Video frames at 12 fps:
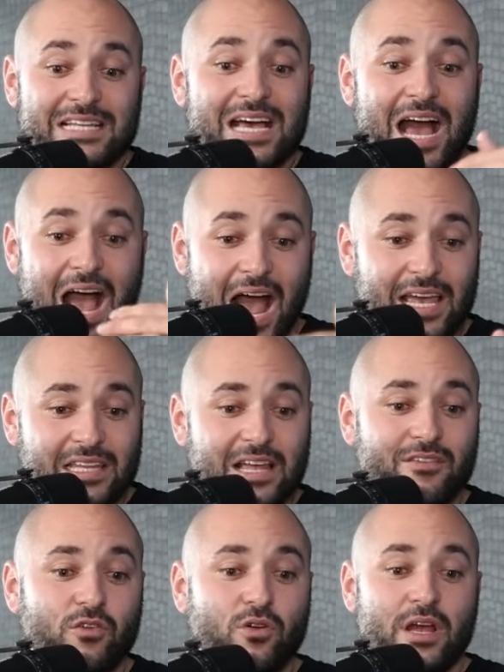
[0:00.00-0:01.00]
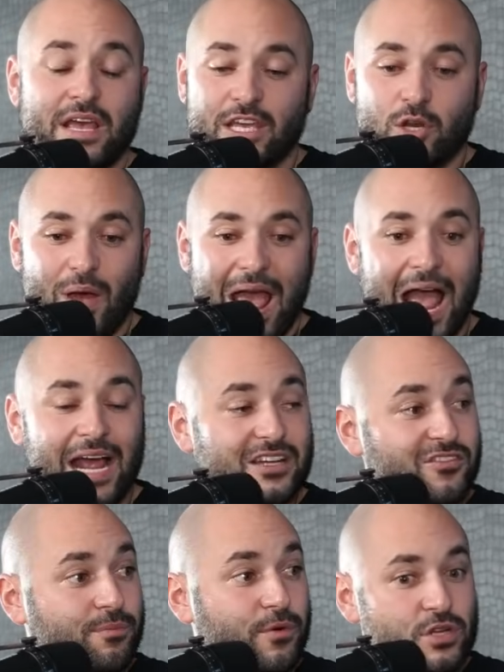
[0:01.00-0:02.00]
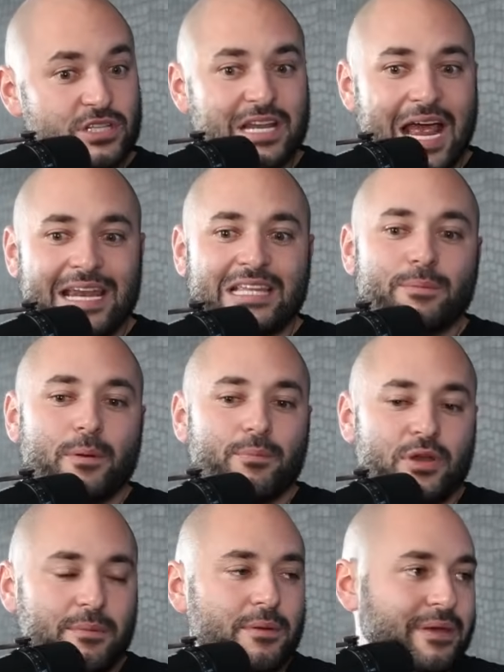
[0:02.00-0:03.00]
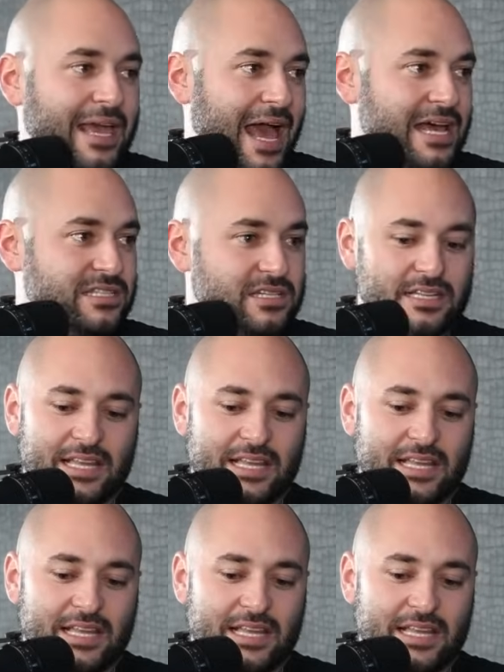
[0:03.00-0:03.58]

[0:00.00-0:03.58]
as a high-level, you know, active person, I need to put premium gas.